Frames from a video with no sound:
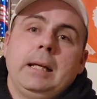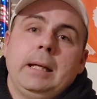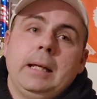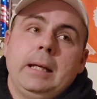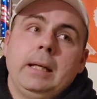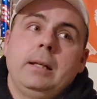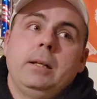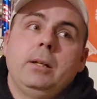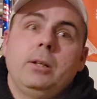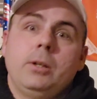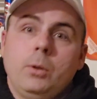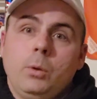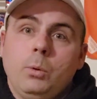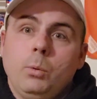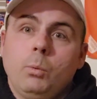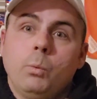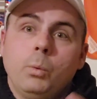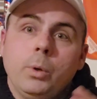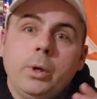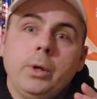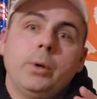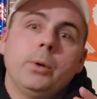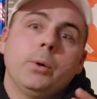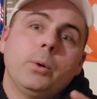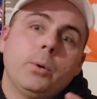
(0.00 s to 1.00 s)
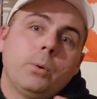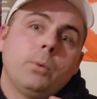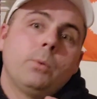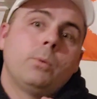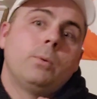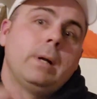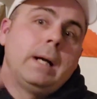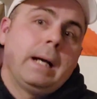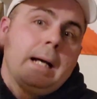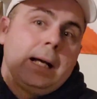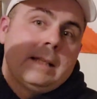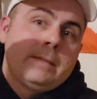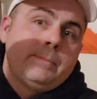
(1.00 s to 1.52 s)
it will
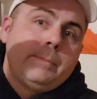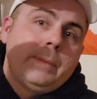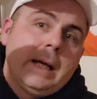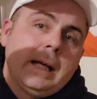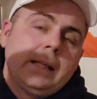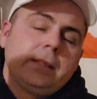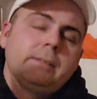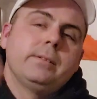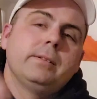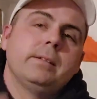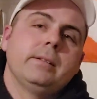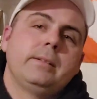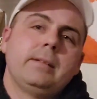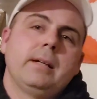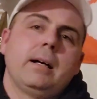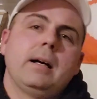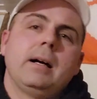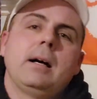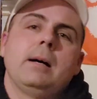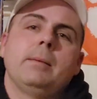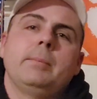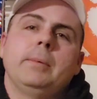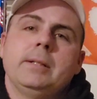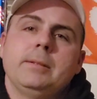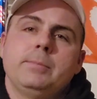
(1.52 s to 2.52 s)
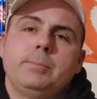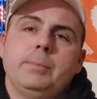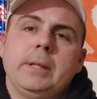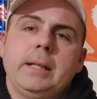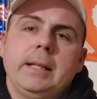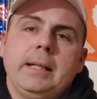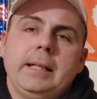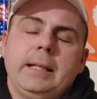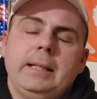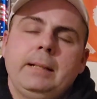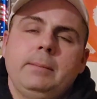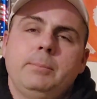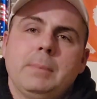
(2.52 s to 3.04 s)
rise back to the top as
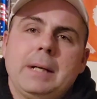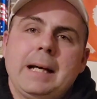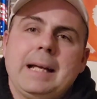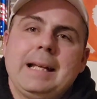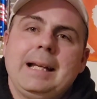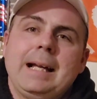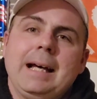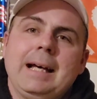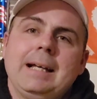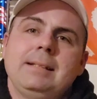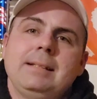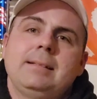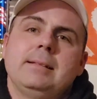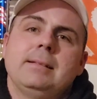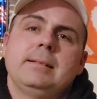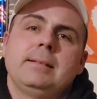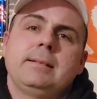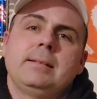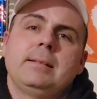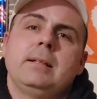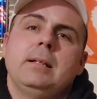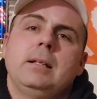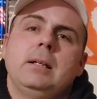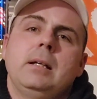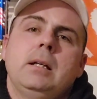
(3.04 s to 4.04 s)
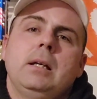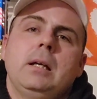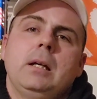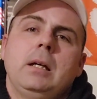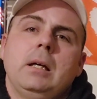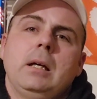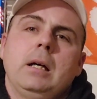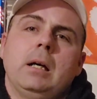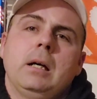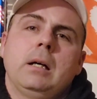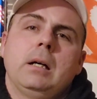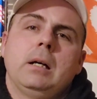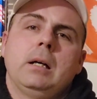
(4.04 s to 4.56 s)
being my nicest
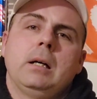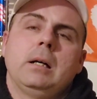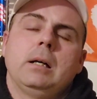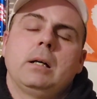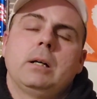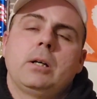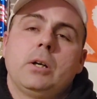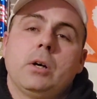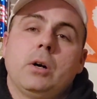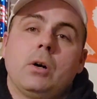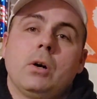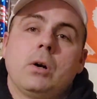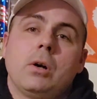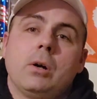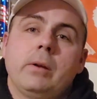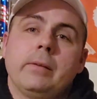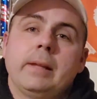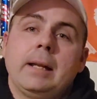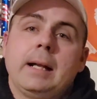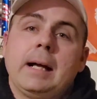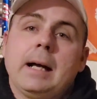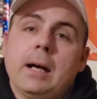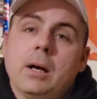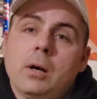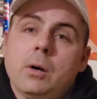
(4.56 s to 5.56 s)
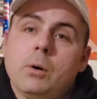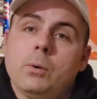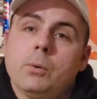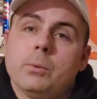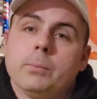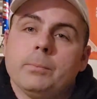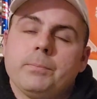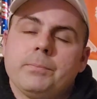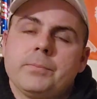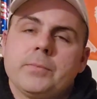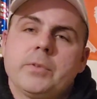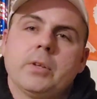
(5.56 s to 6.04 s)
car that I own.